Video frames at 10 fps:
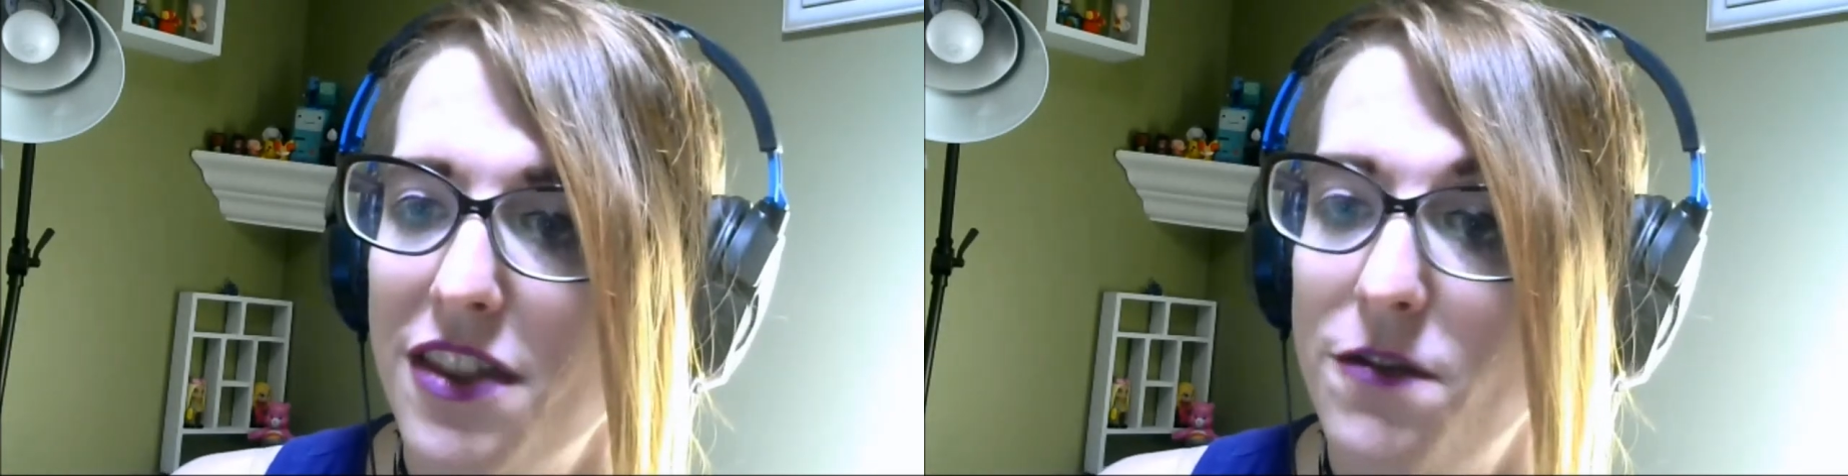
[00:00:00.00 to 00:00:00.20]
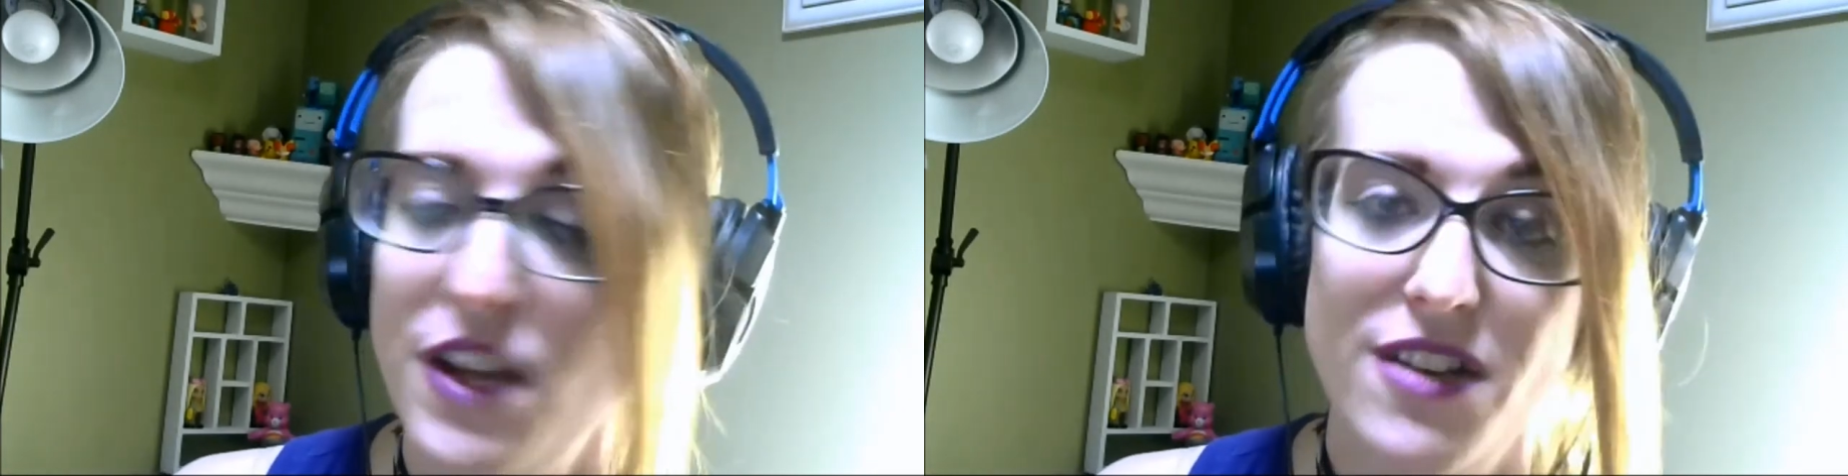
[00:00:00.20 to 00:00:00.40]

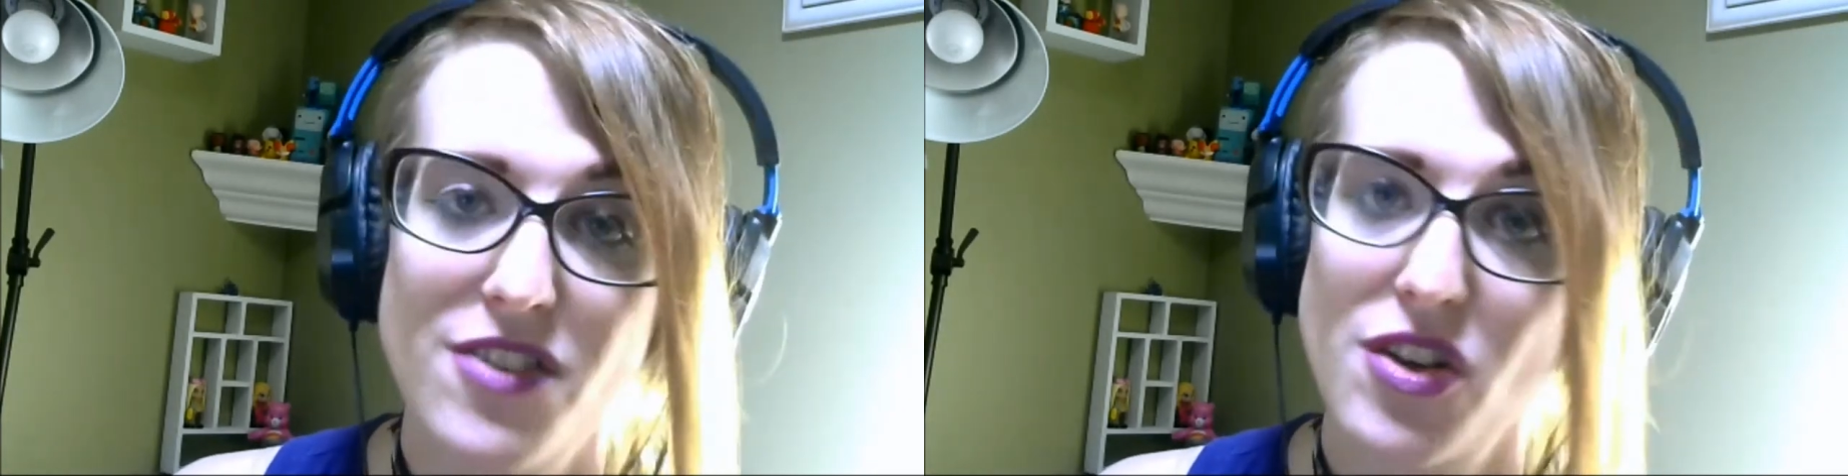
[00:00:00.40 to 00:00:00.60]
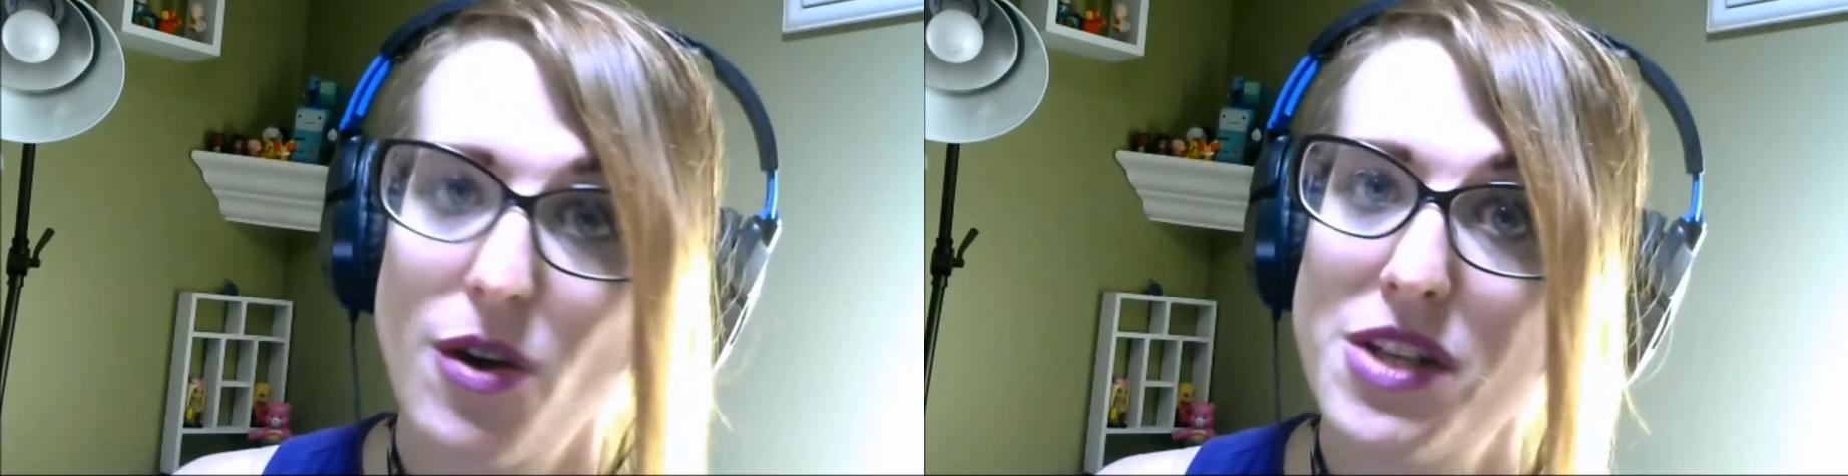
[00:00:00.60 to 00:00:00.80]

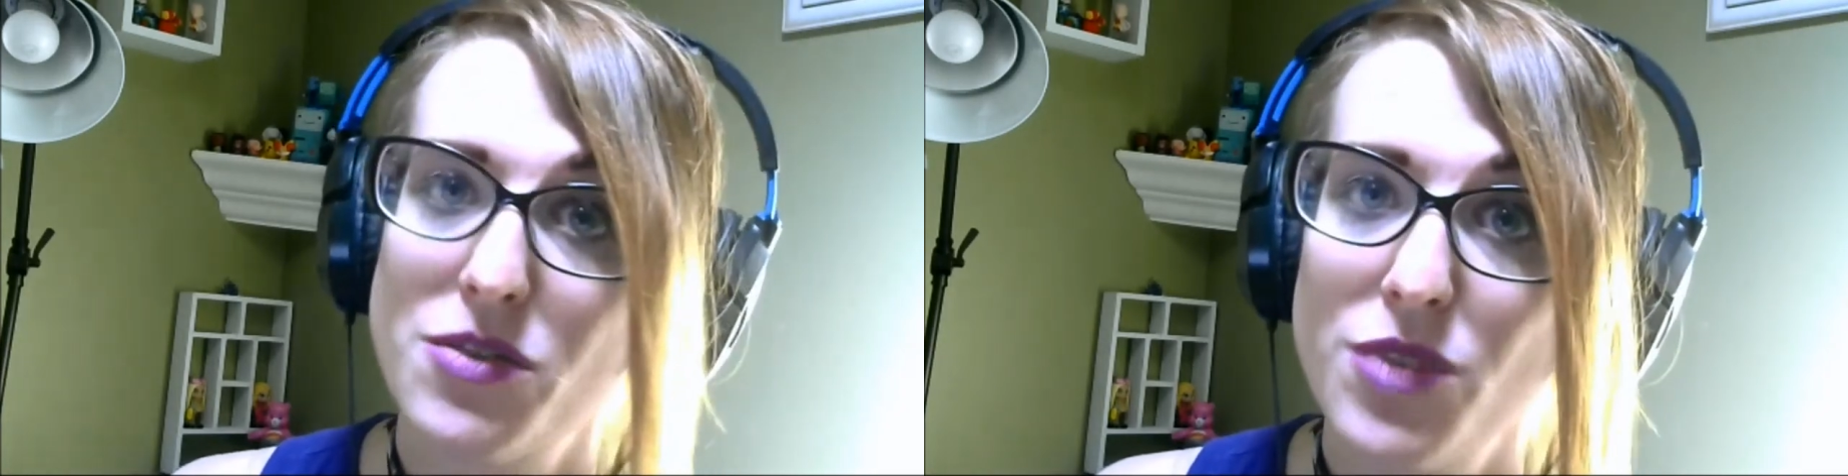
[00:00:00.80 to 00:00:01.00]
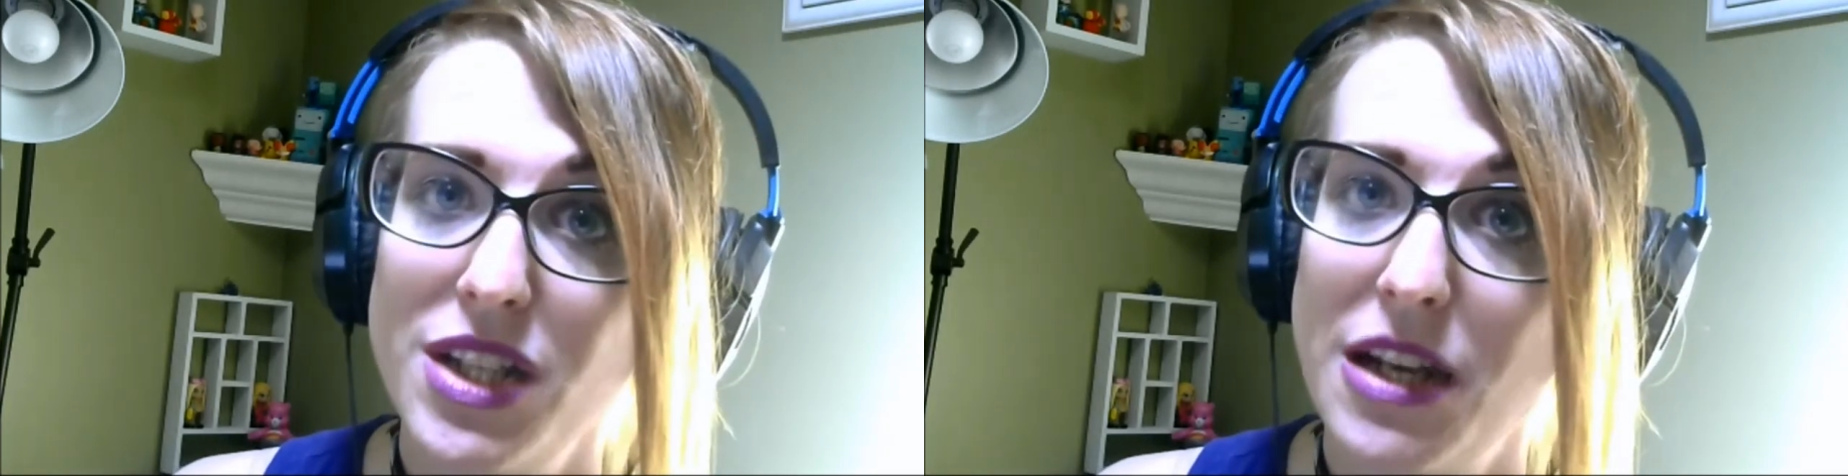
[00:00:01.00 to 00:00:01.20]
vendors are always
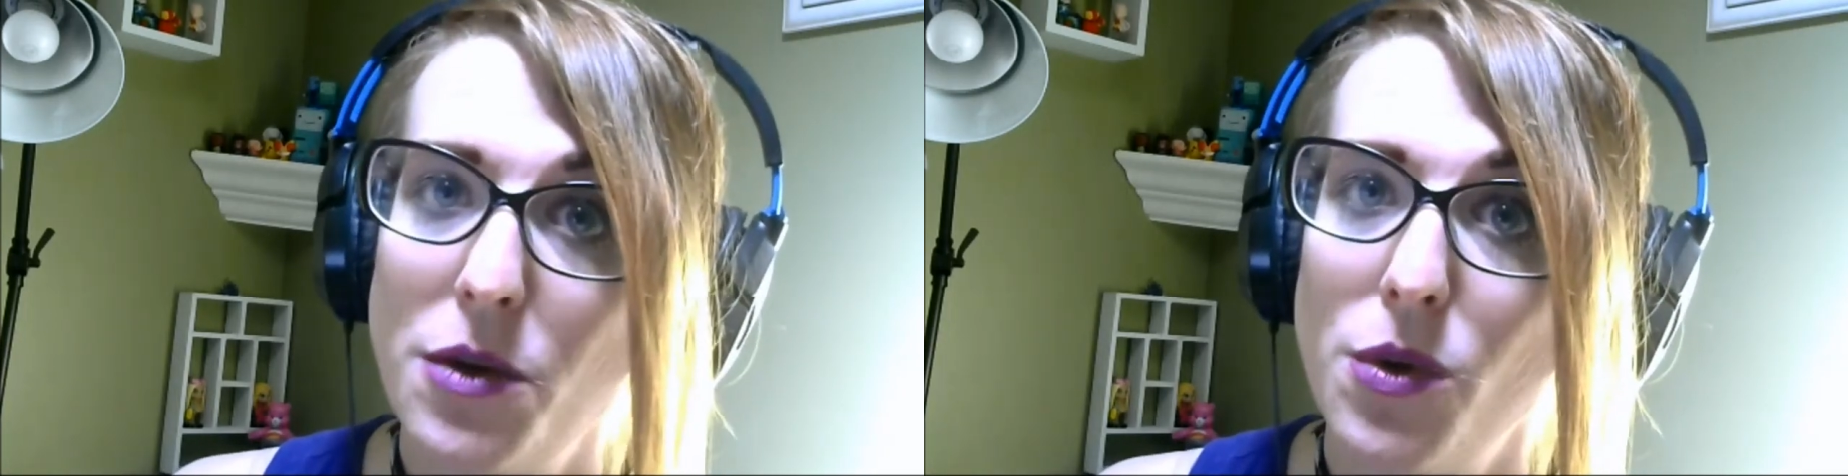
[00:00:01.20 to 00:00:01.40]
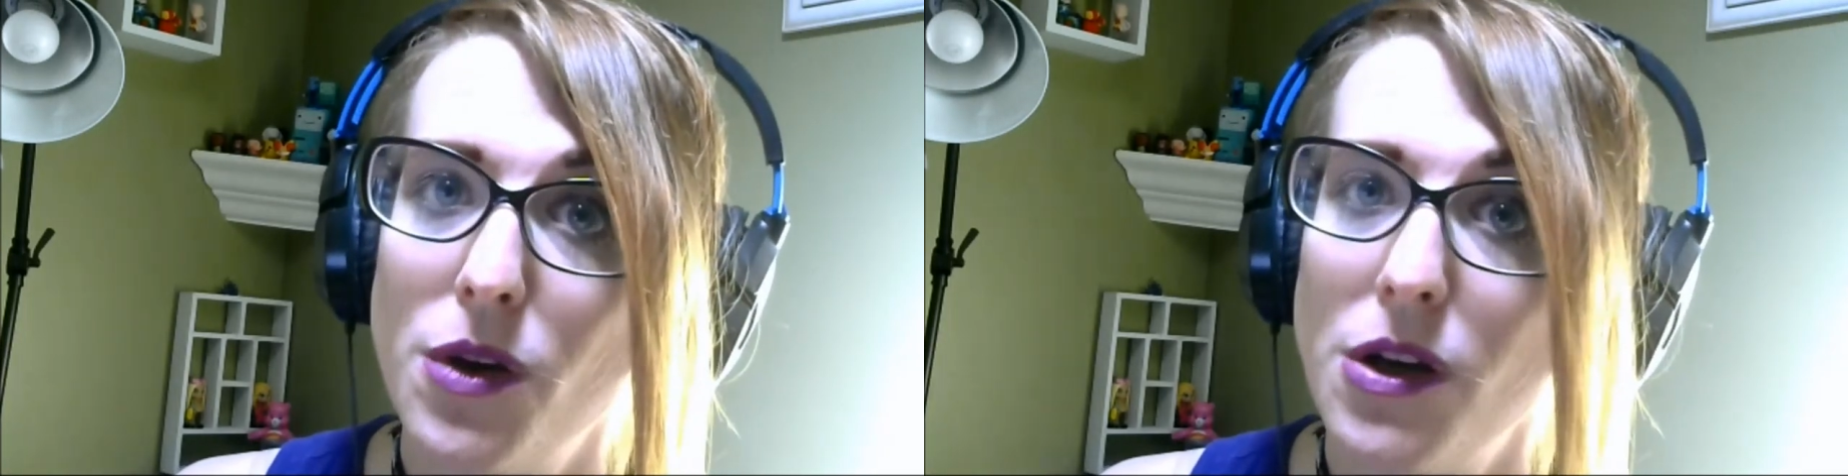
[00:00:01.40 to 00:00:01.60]
really
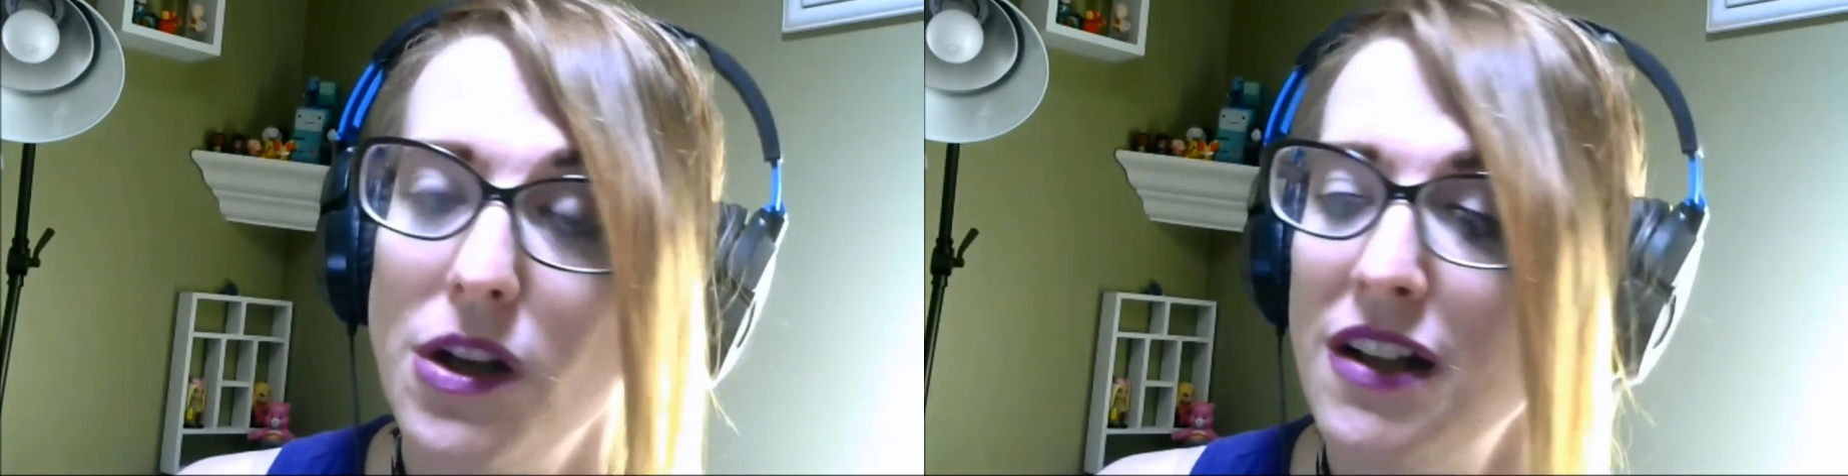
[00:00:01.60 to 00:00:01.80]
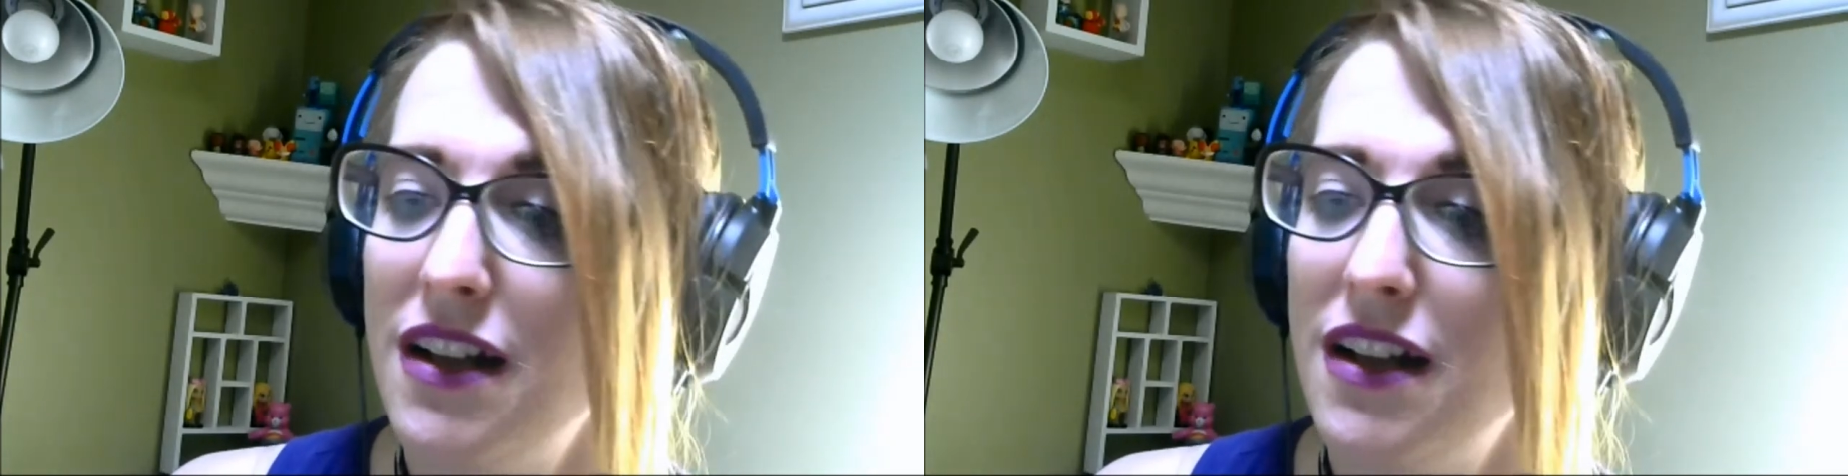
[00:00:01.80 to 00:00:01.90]
cool.